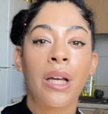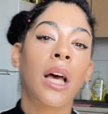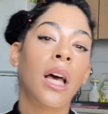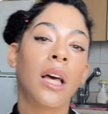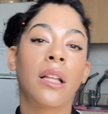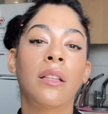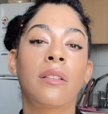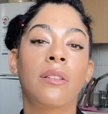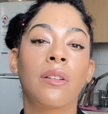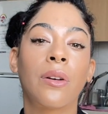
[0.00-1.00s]
and
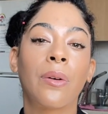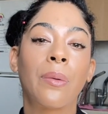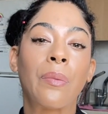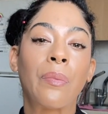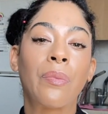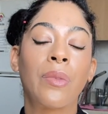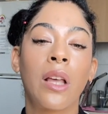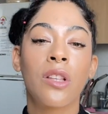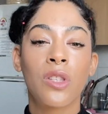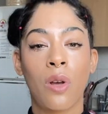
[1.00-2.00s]
um,
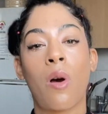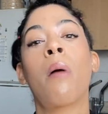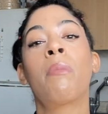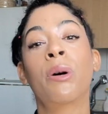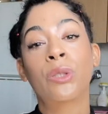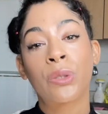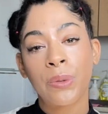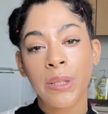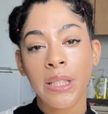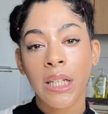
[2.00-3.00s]
so about
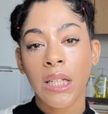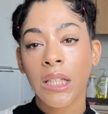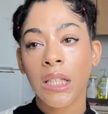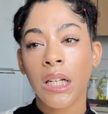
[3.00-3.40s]
Korea,